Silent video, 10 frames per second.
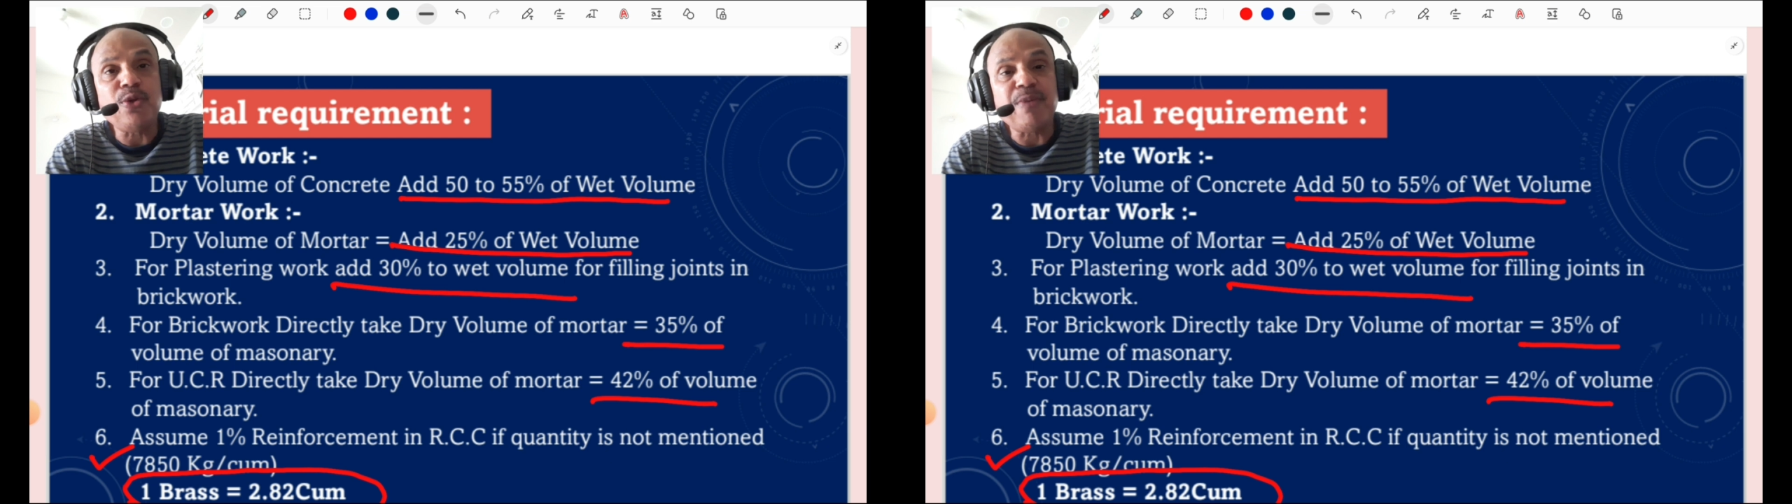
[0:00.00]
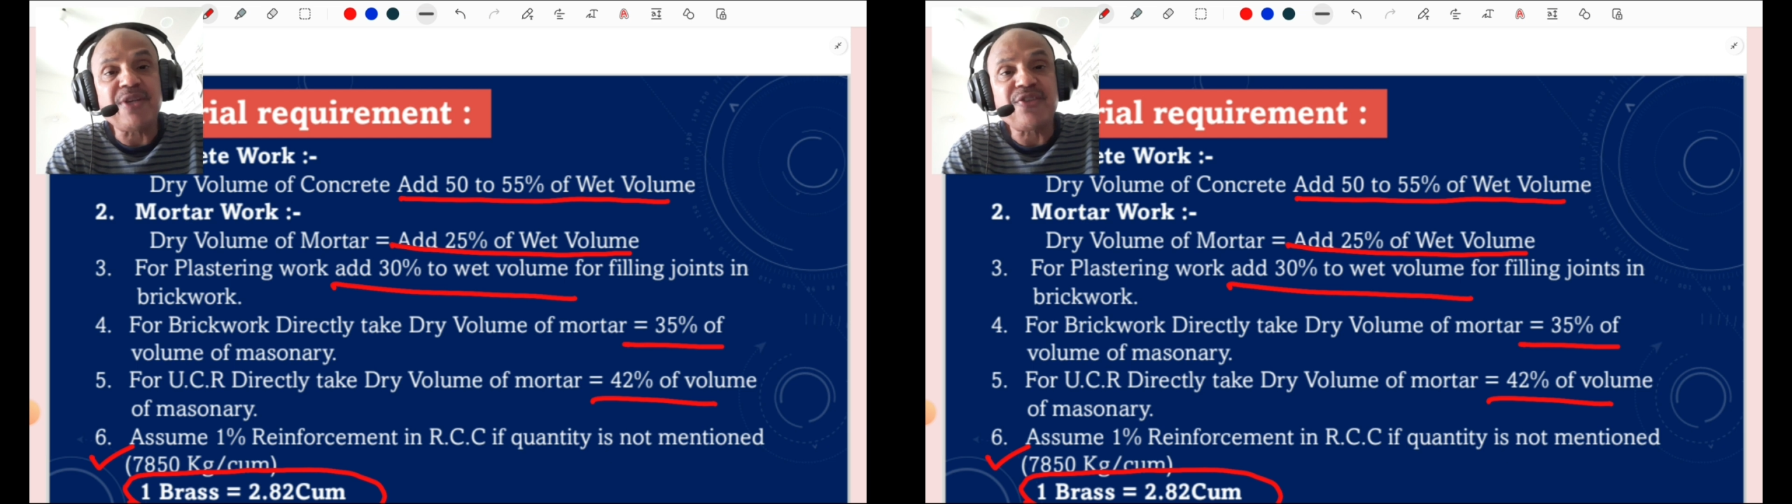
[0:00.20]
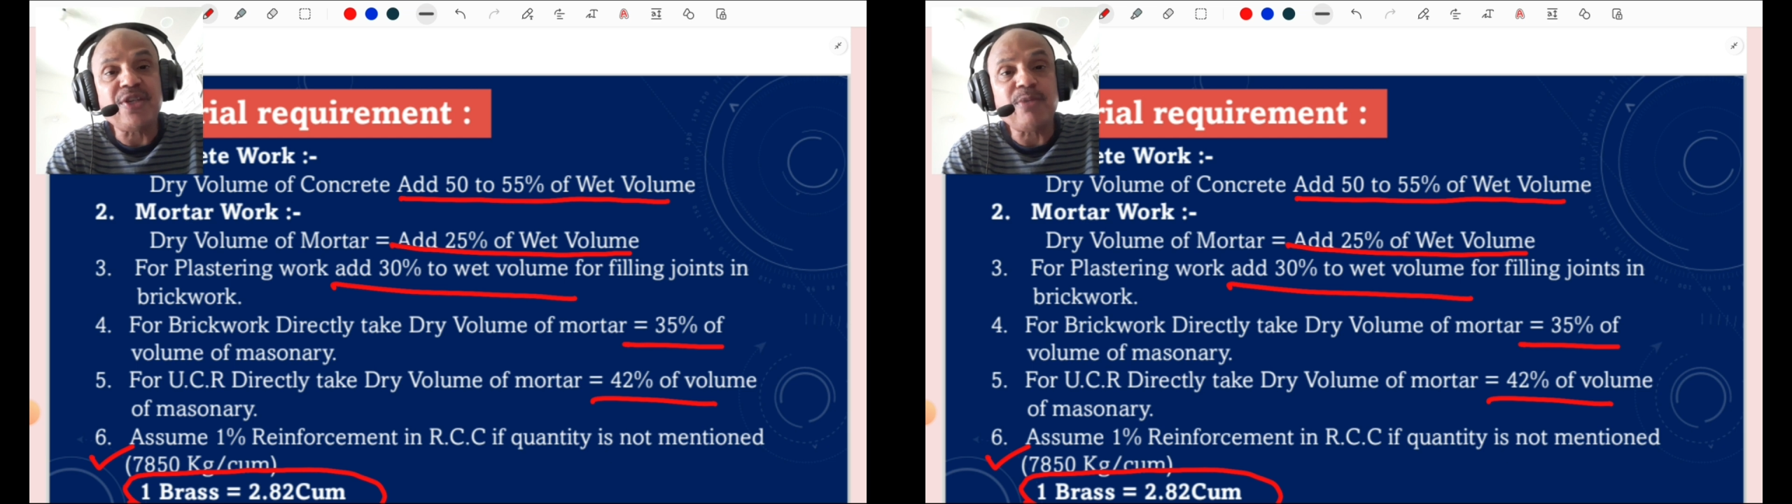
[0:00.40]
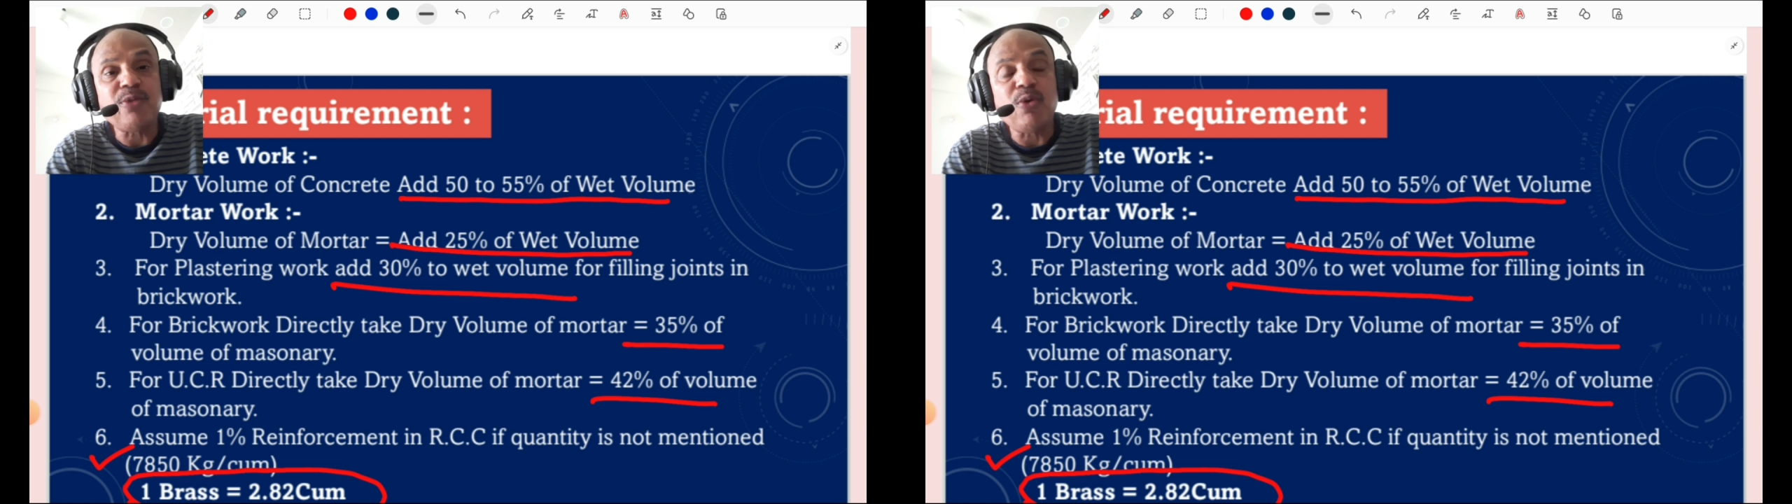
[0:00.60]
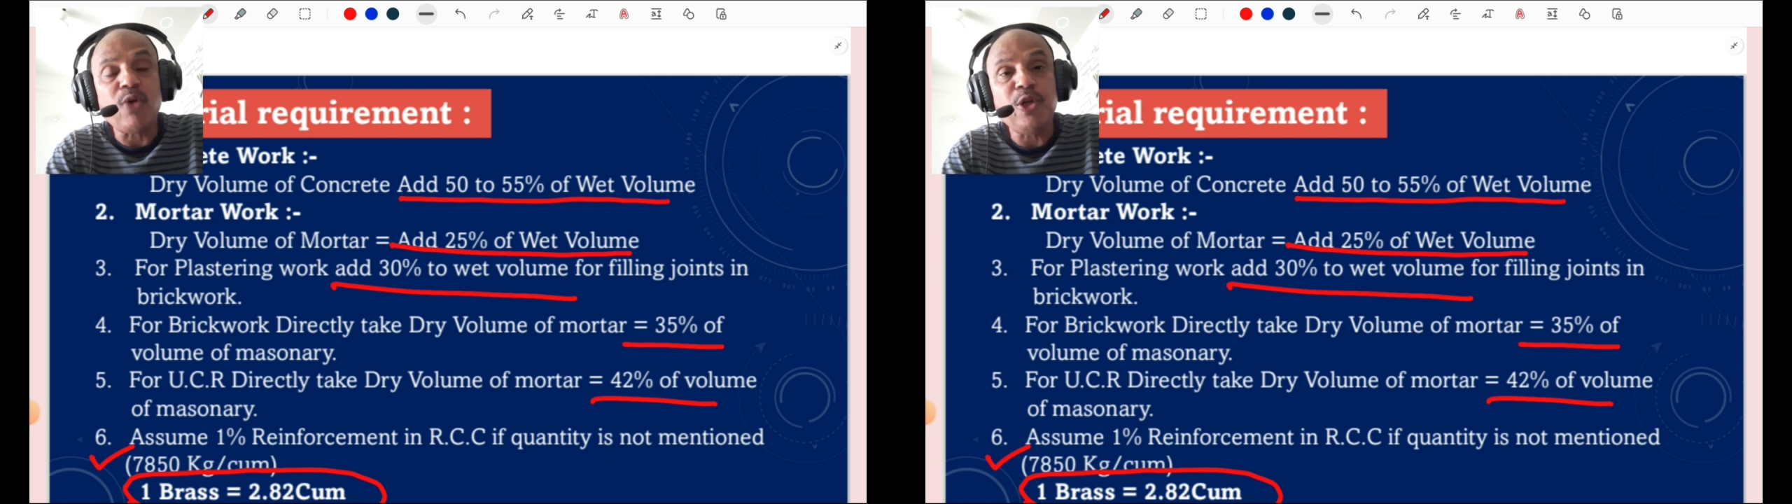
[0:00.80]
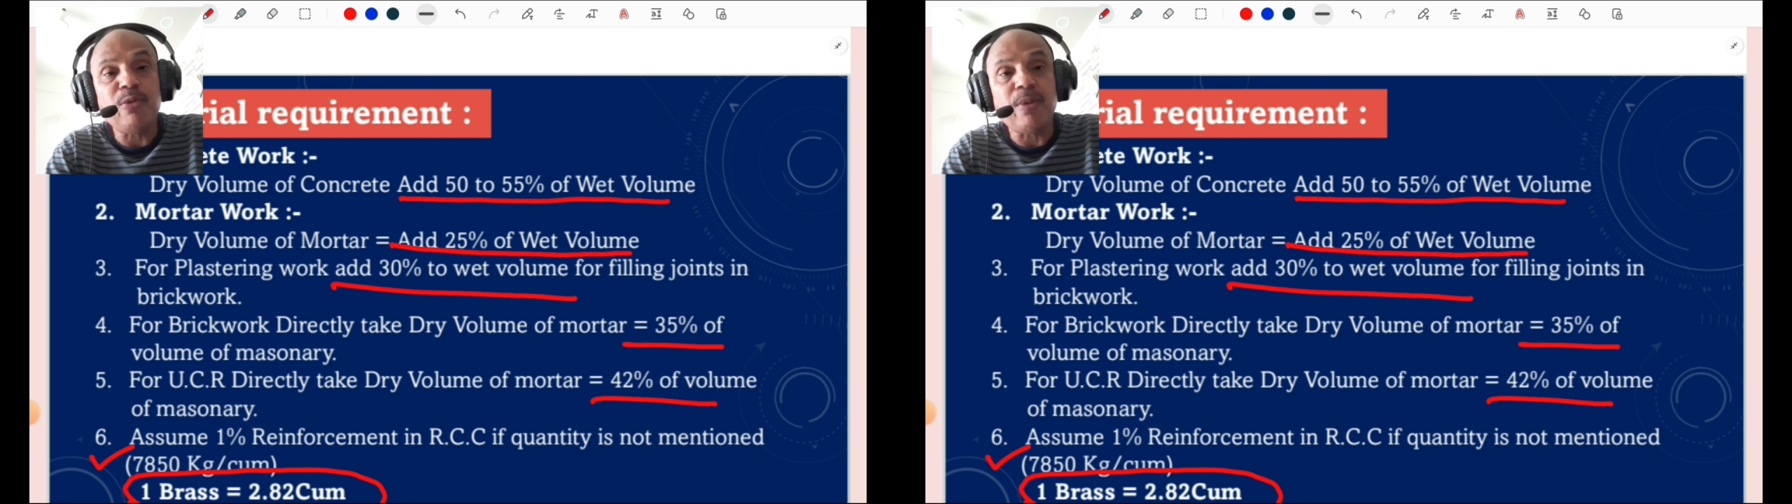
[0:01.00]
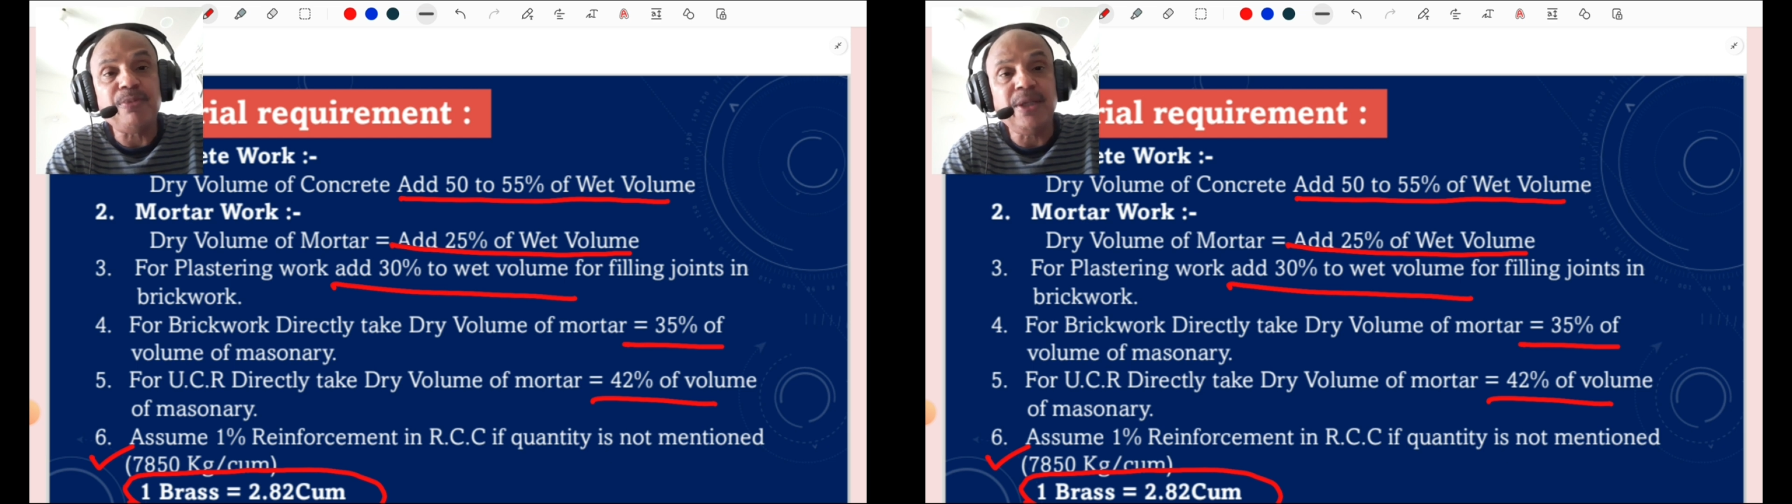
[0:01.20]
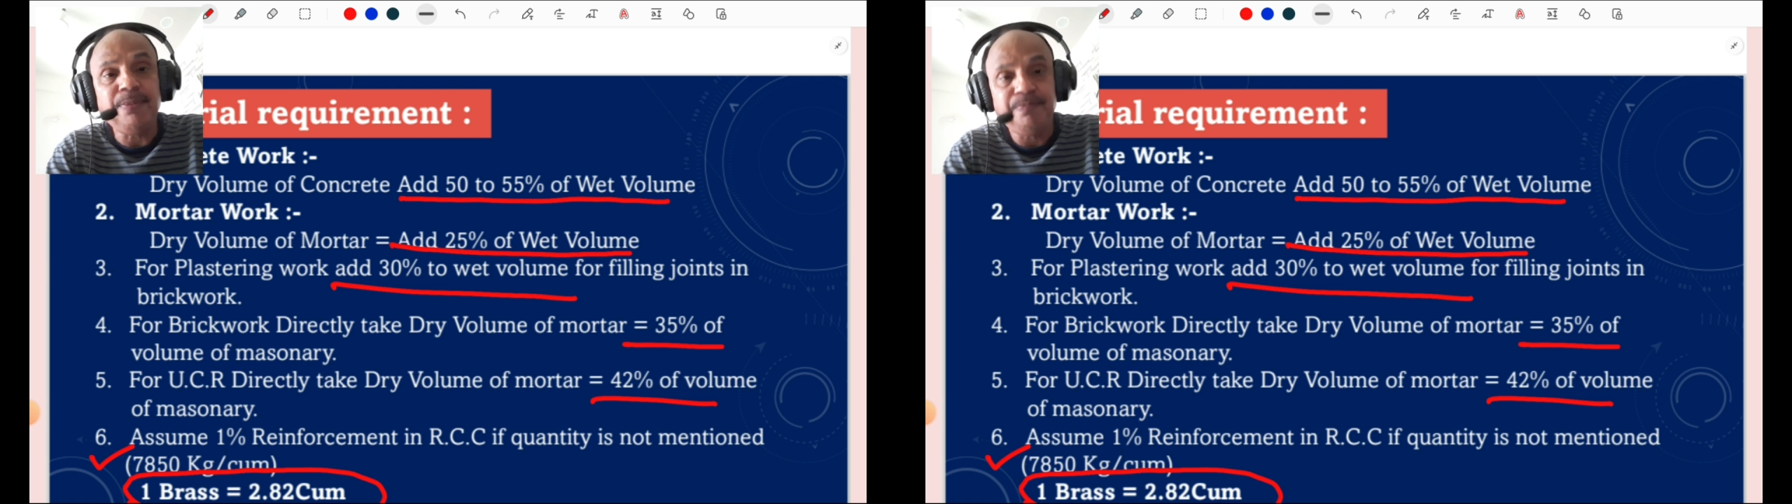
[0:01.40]
percent of the volume of
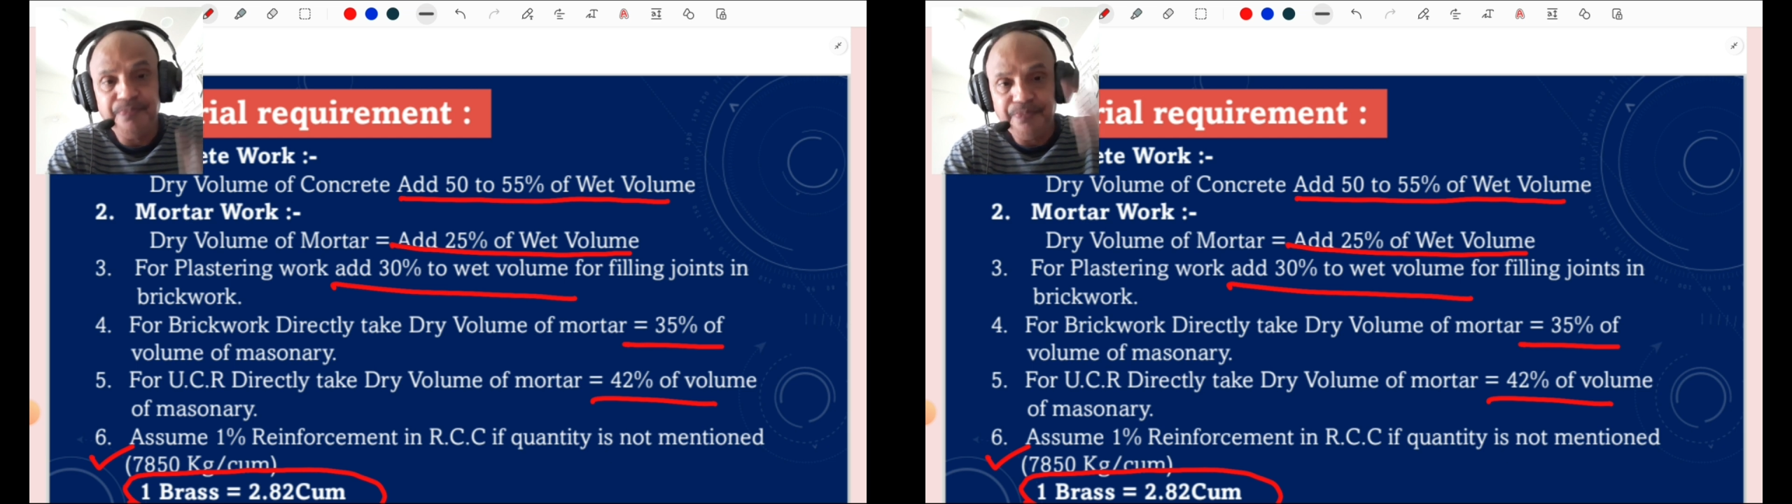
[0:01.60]
the